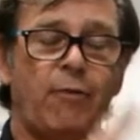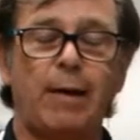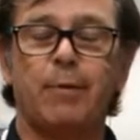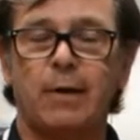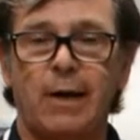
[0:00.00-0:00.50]

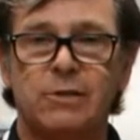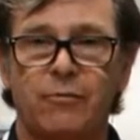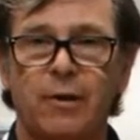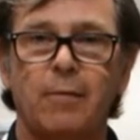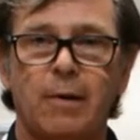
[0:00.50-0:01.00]
fiberglass
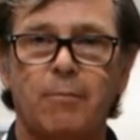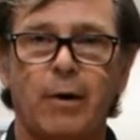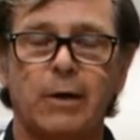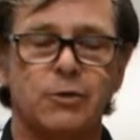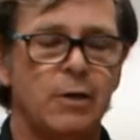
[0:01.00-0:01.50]
filament
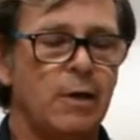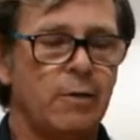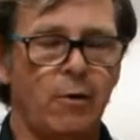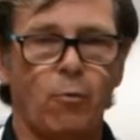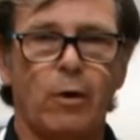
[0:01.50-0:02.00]
brush
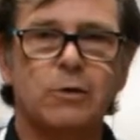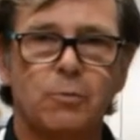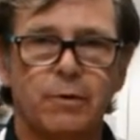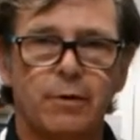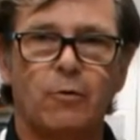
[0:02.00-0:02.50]
that
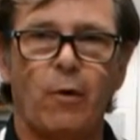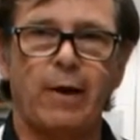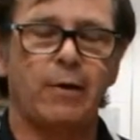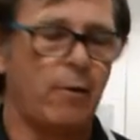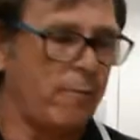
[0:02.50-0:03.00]
works with the
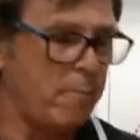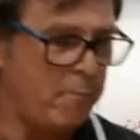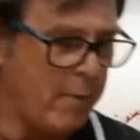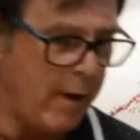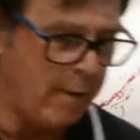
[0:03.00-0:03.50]

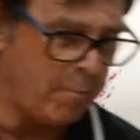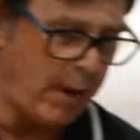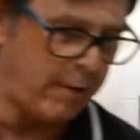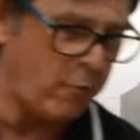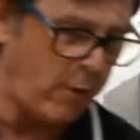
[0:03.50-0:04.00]

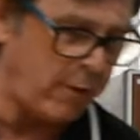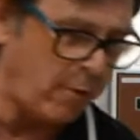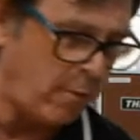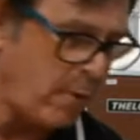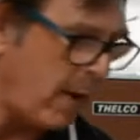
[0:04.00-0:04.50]
black
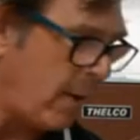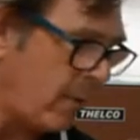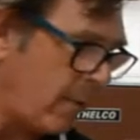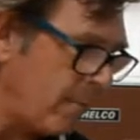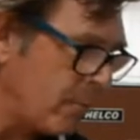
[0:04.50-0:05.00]
granular
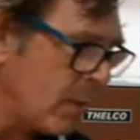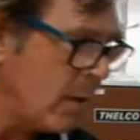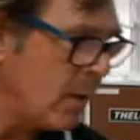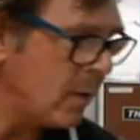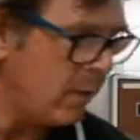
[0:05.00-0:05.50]
powder.
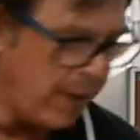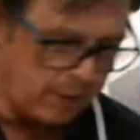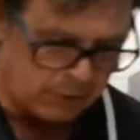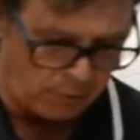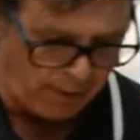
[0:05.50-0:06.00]

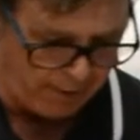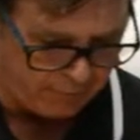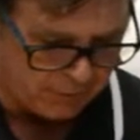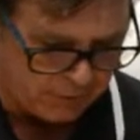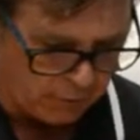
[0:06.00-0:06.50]
Next, we
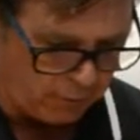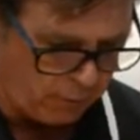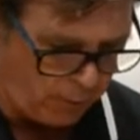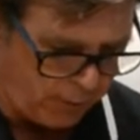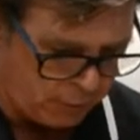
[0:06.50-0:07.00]
have the silver
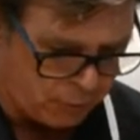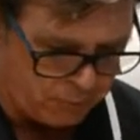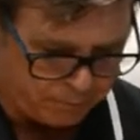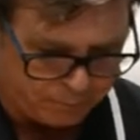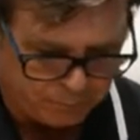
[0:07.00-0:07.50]
brush.